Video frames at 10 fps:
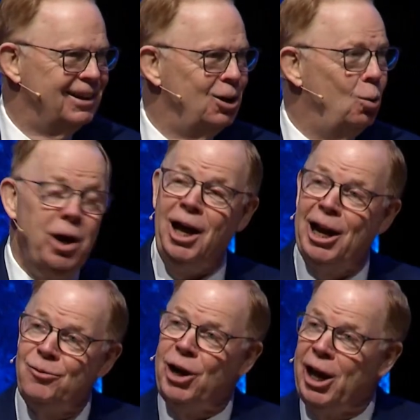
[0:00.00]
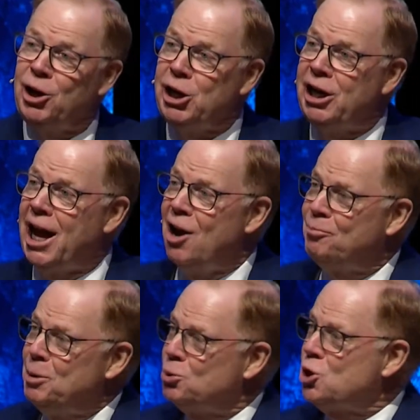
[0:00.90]
Well, every now and again, I have
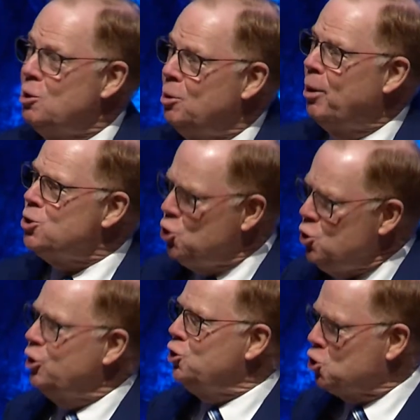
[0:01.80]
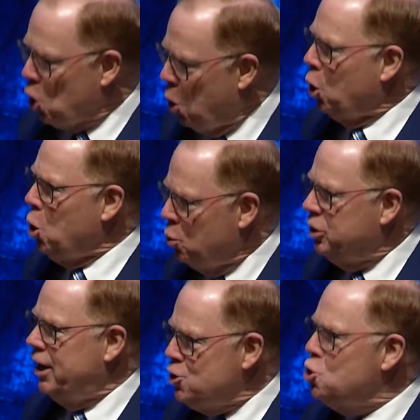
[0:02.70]
people say to me, Pastor, you could have just gone on
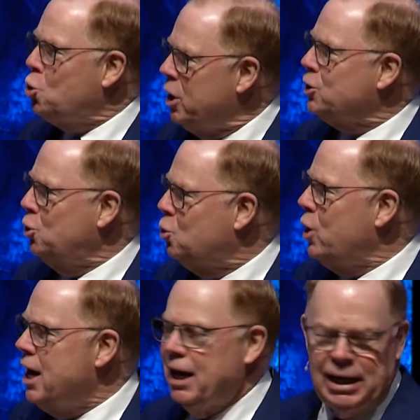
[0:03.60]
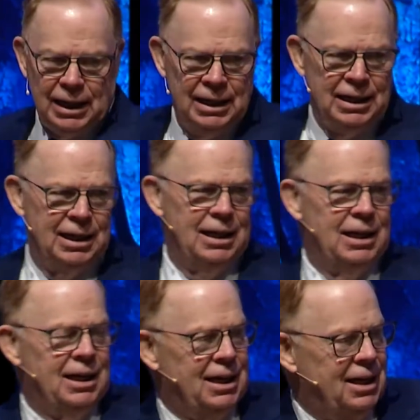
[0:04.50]
today. You quick too quick.
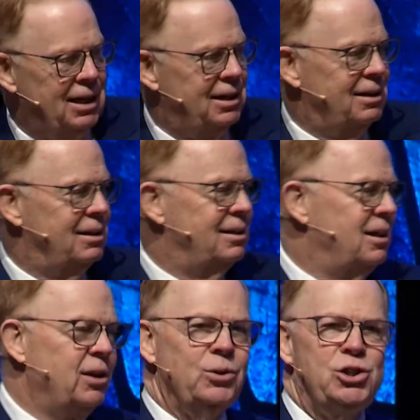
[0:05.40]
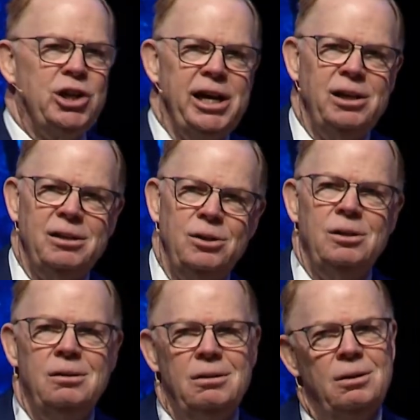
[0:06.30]
Others say
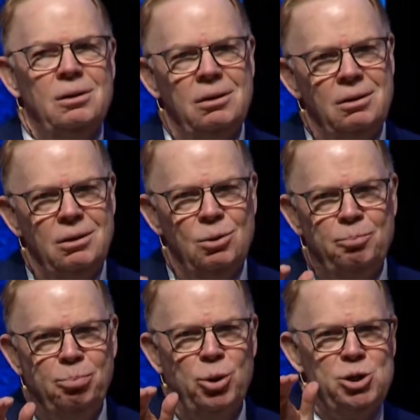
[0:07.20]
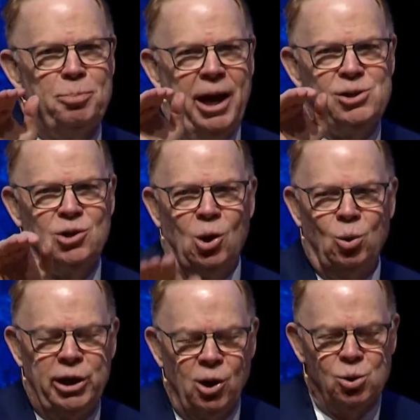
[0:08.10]
you, you, preach past the
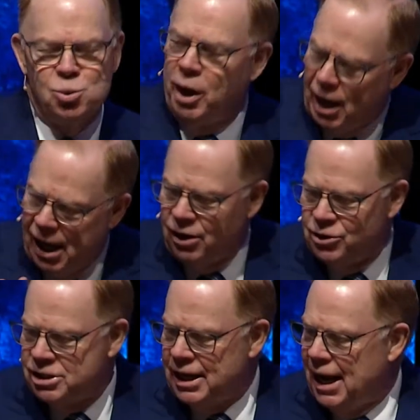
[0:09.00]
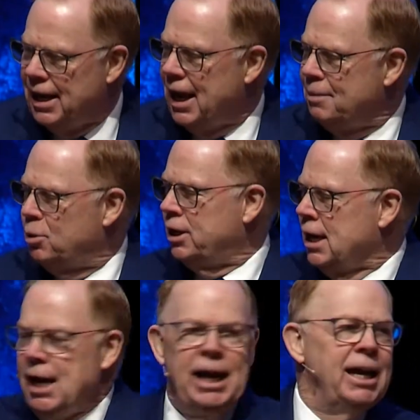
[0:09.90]
Holy Ghost. Well, I understand that. But
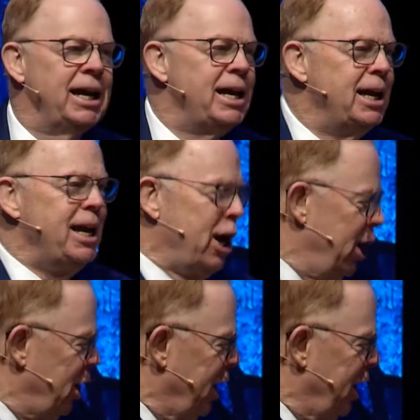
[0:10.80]
uh, here